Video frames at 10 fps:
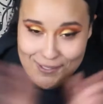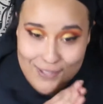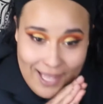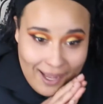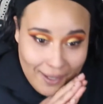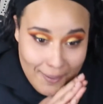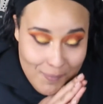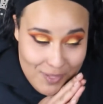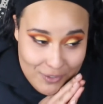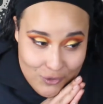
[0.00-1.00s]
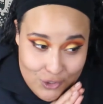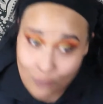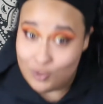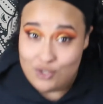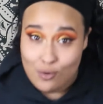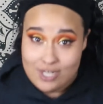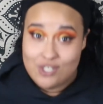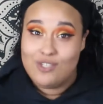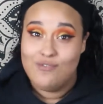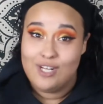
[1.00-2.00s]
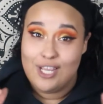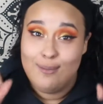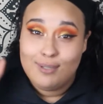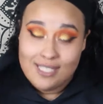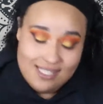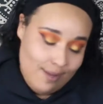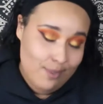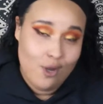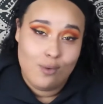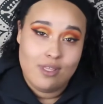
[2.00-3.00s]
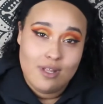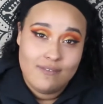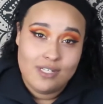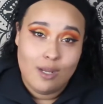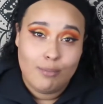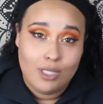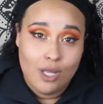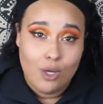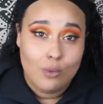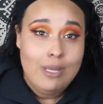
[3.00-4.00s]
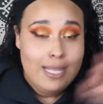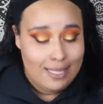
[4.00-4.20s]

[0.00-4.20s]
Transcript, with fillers: So yeah, thank you so much for watching this video. Please let me know what you thought of it down below.